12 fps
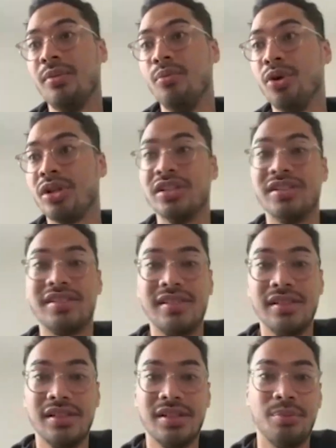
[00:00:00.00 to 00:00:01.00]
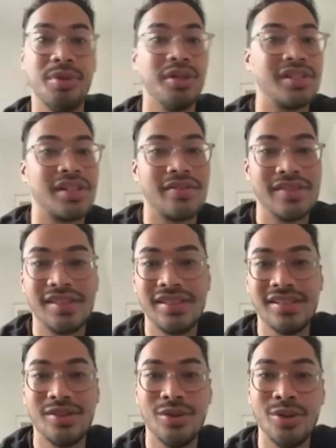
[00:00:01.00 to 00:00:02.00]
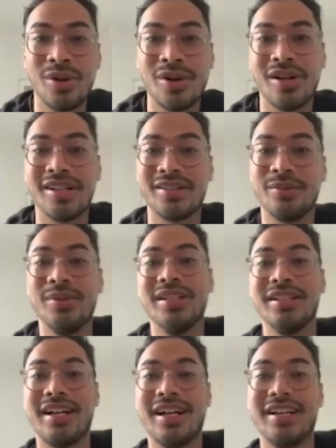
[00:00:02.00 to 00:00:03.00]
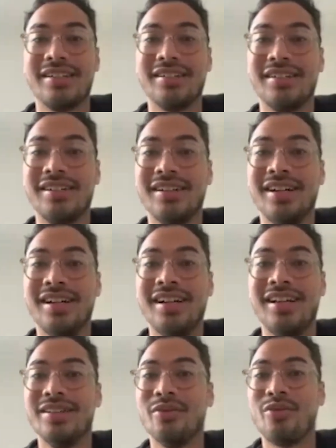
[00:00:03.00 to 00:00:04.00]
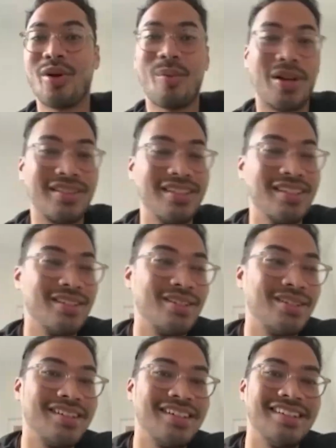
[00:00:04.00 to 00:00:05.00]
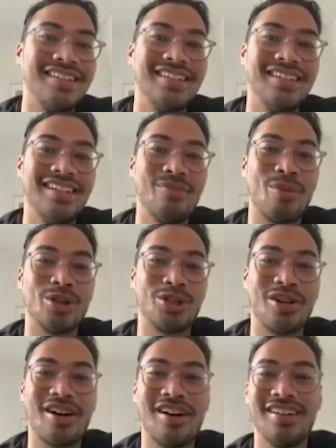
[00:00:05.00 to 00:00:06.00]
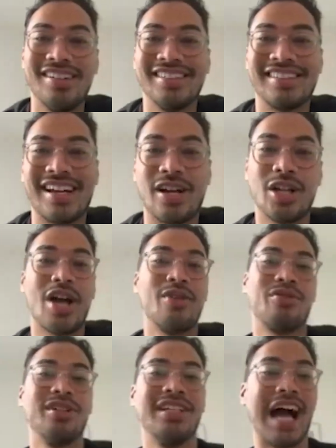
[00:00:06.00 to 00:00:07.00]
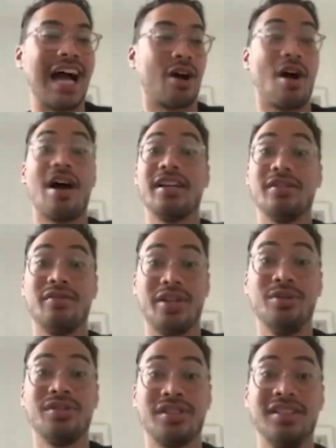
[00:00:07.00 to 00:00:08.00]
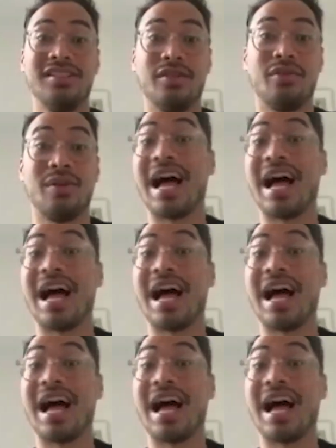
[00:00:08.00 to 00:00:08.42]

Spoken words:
Brooklyn Steel and Pier 17 in New York, and we did like the Fairmont Theater in Montreal. And it's like a lot of really iconic venues in these different